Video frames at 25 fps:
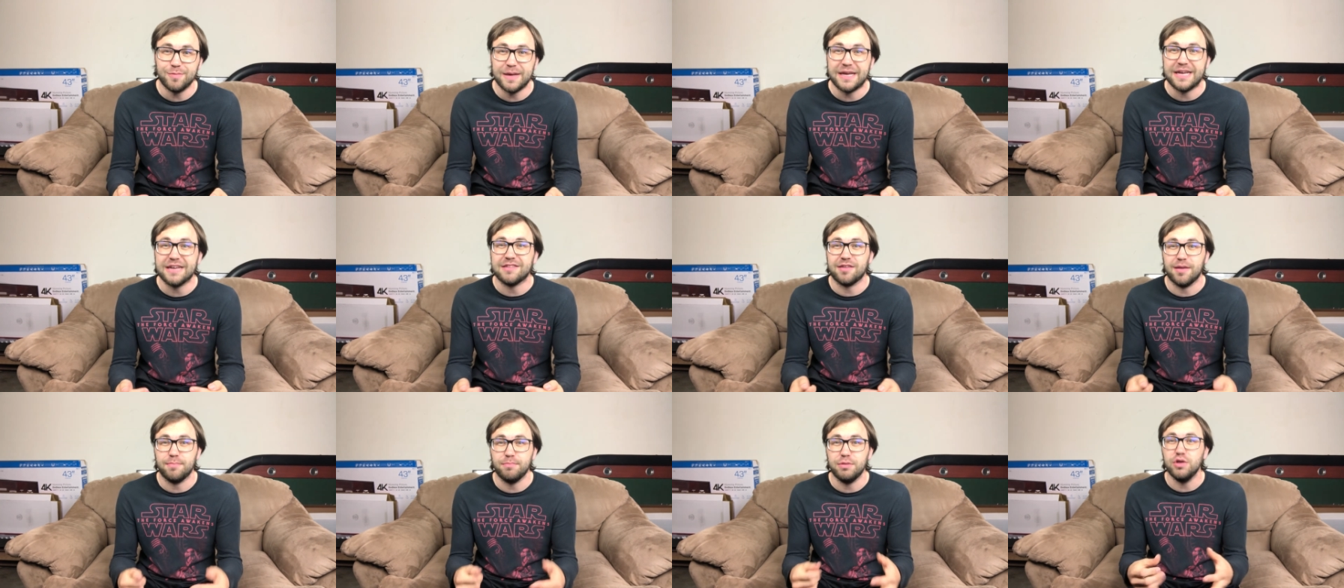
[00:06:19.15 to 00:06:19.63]

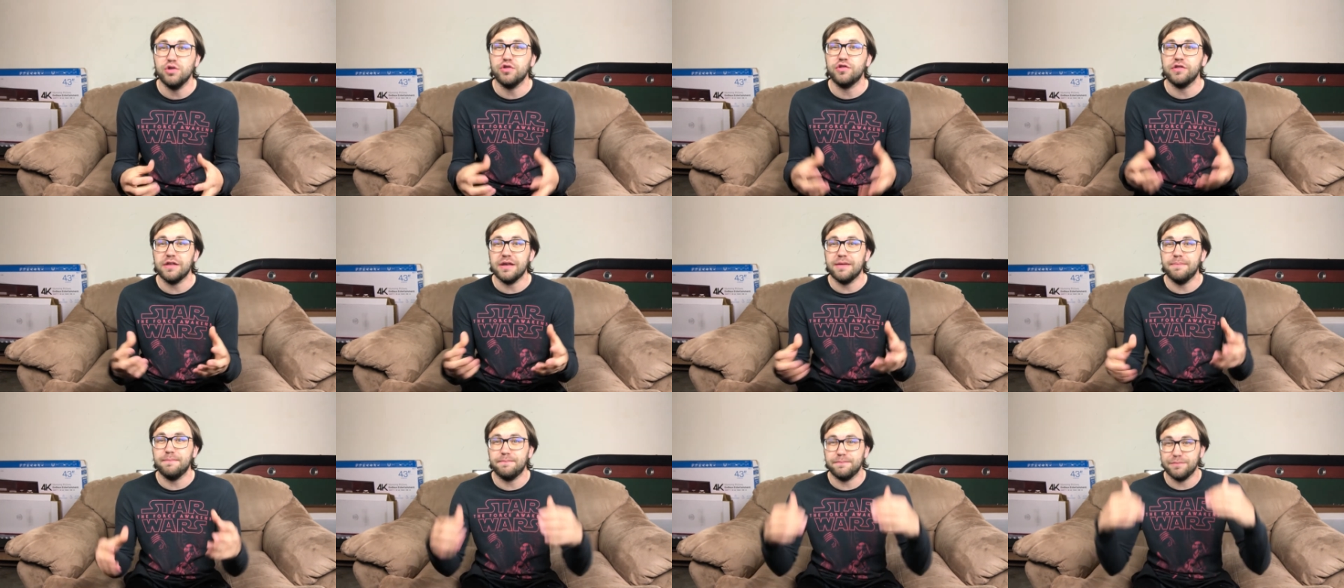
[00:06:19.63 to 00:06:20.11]
because I'm
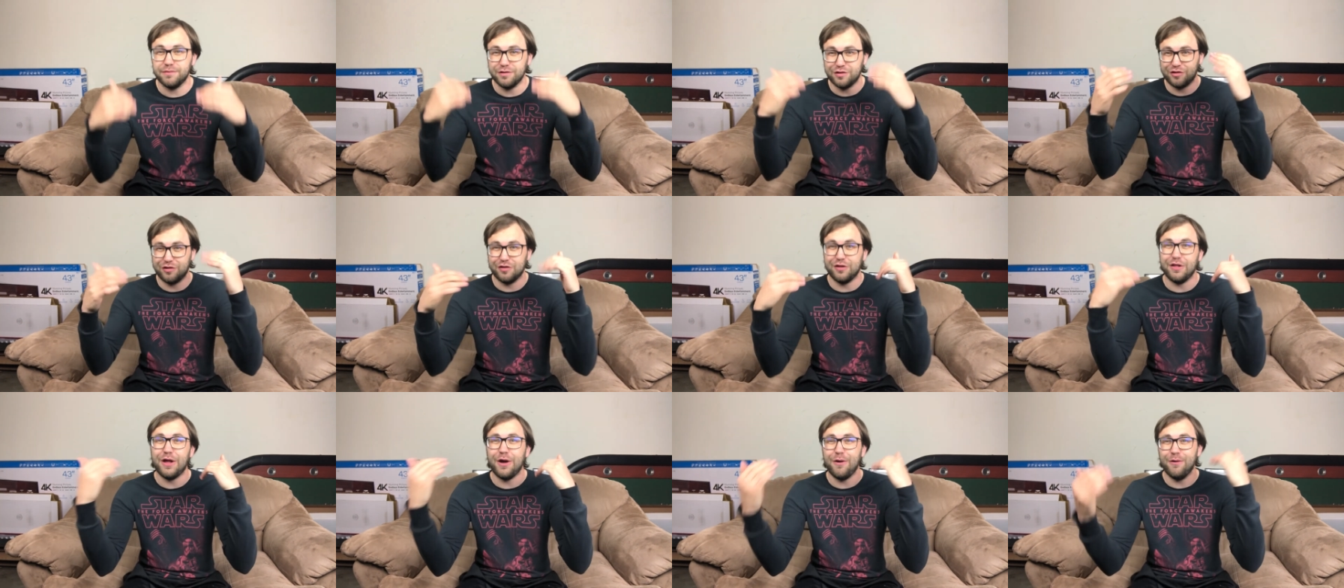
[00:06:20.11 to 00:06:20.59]
usually
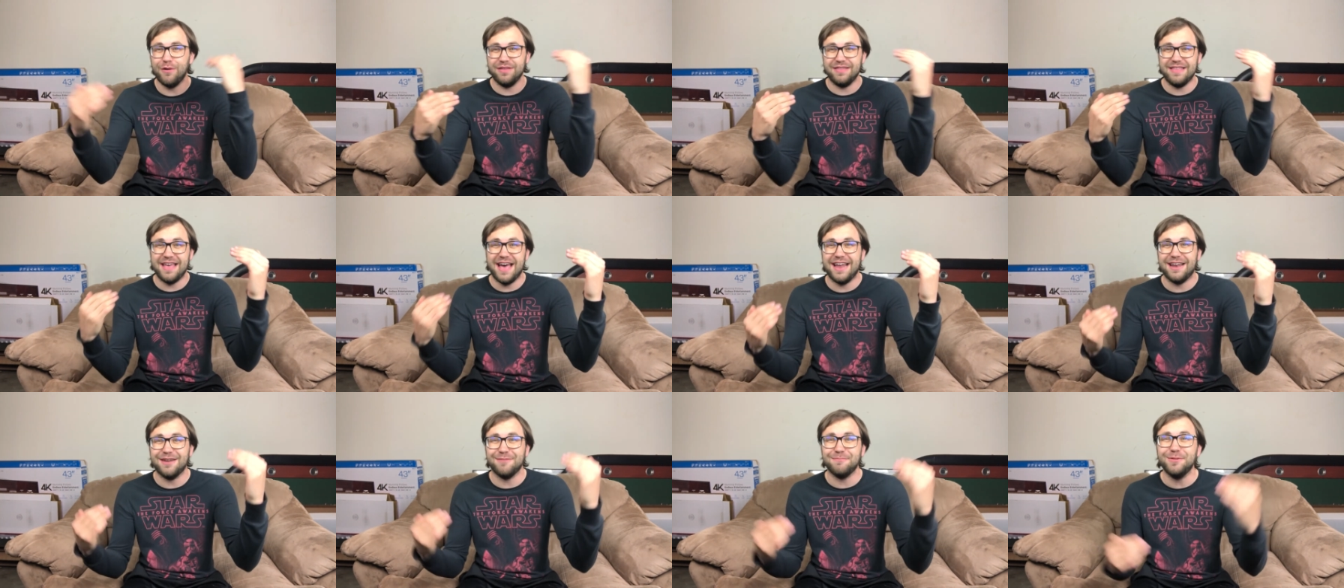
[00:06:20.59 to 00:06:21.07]
slow at
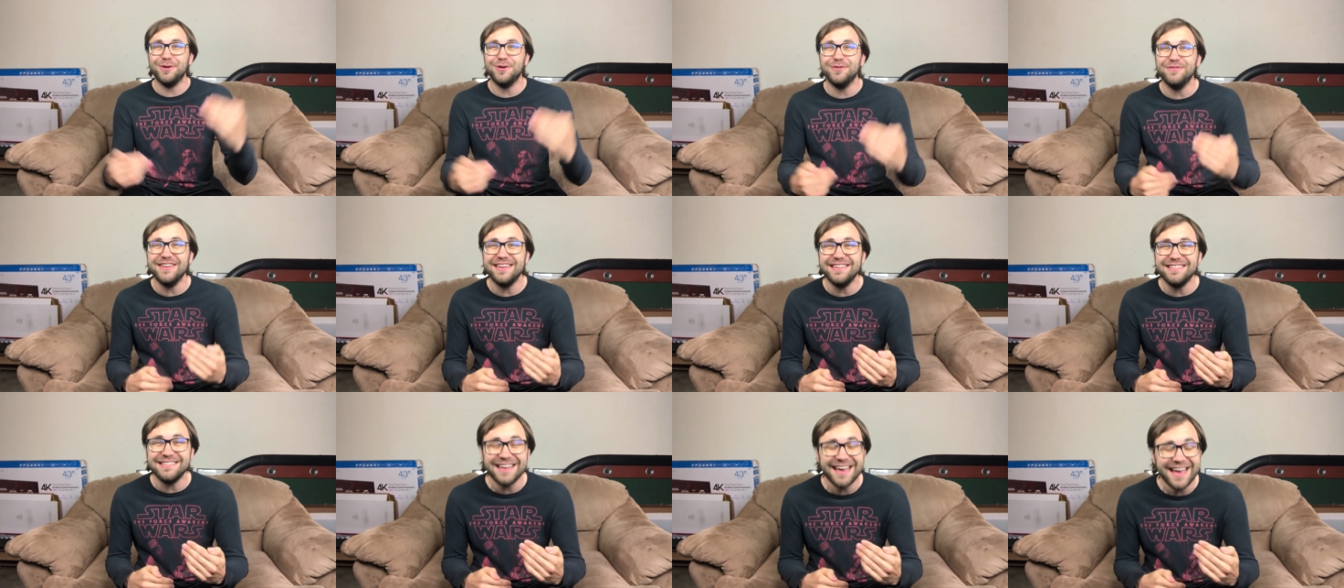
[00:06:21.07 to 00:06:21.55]
that in
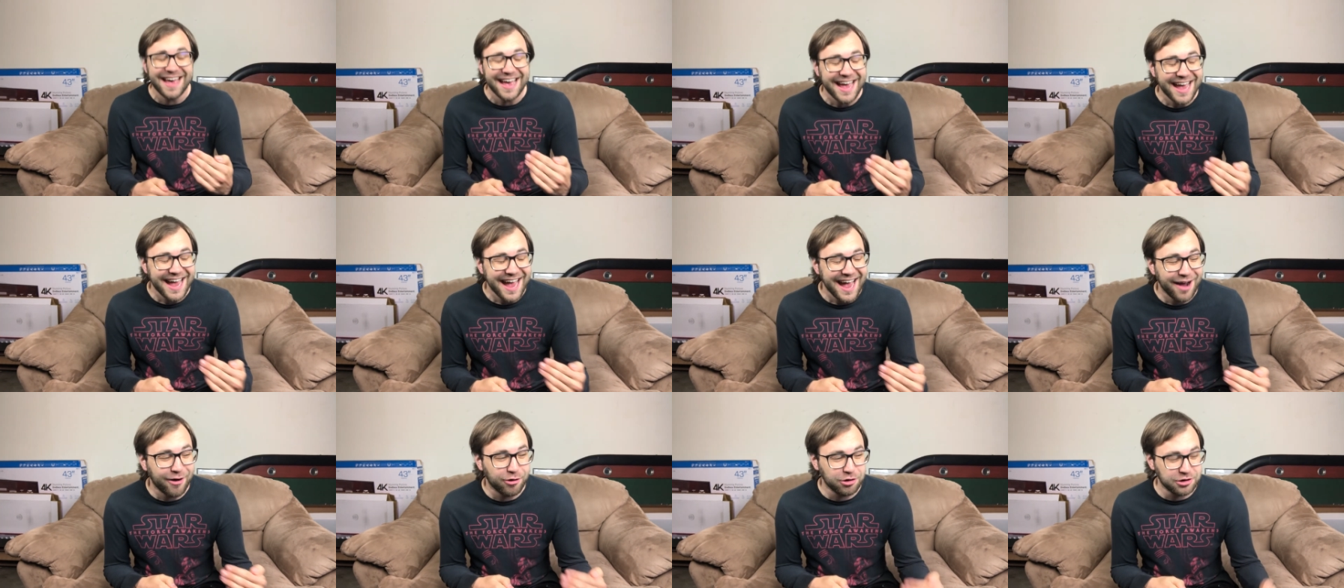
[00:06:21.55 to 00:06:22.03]
movies
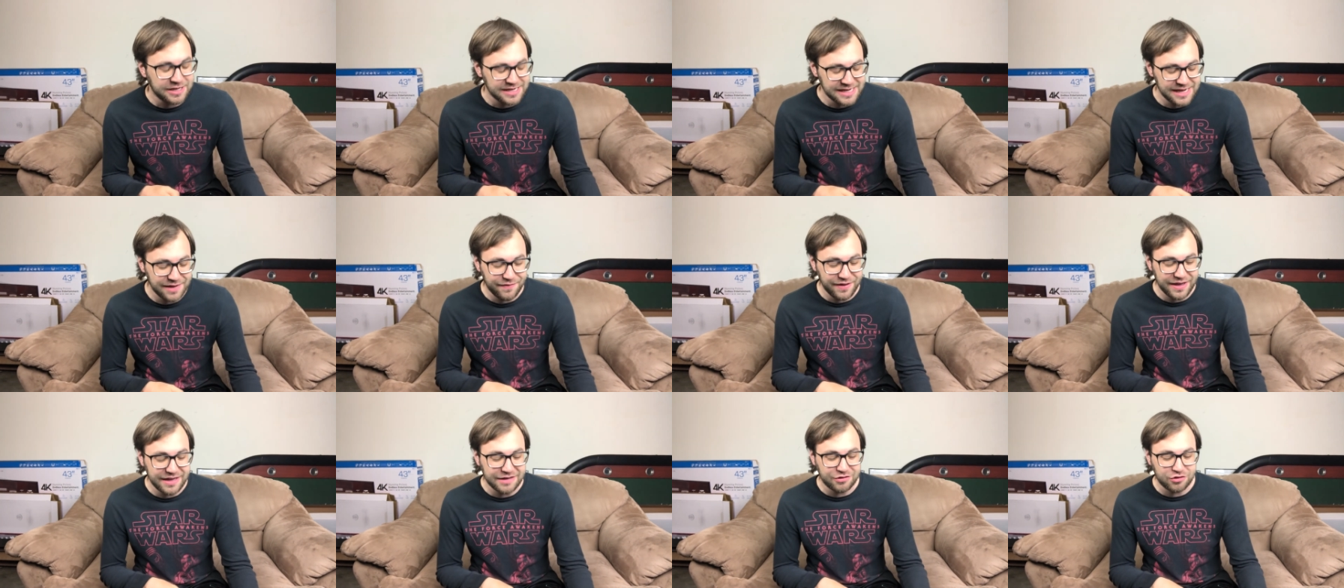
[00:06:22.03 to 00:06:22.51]
or
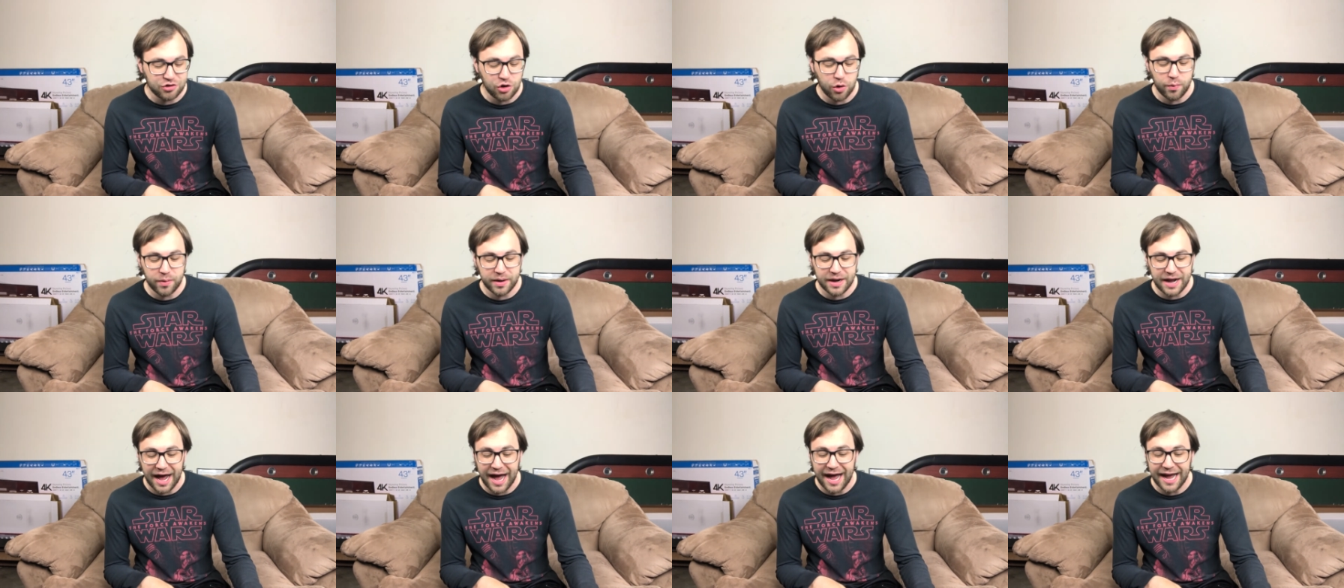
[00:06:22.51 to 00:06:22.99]
TV. So
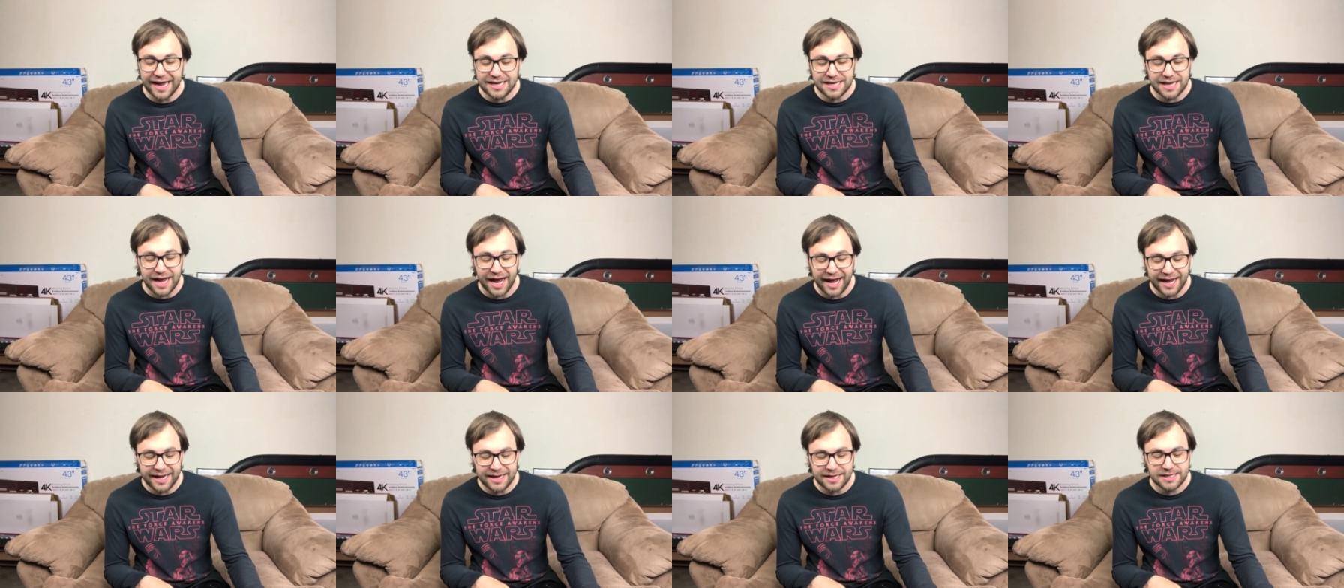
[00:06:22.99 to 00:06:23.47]
when
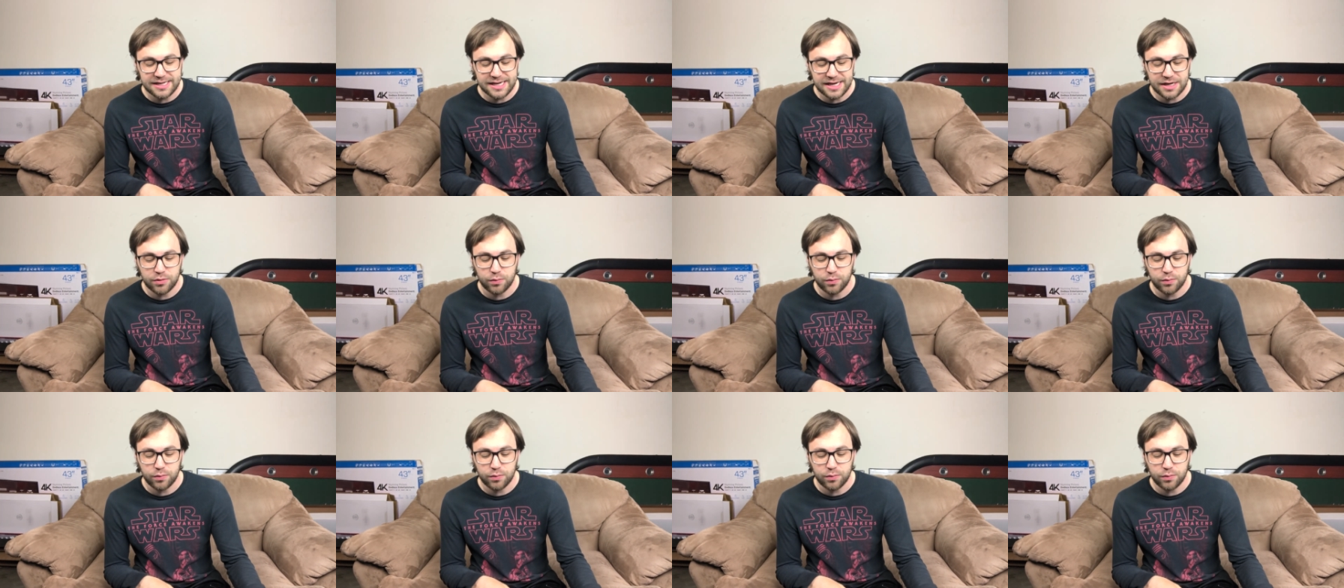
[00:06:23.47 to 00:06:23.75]
I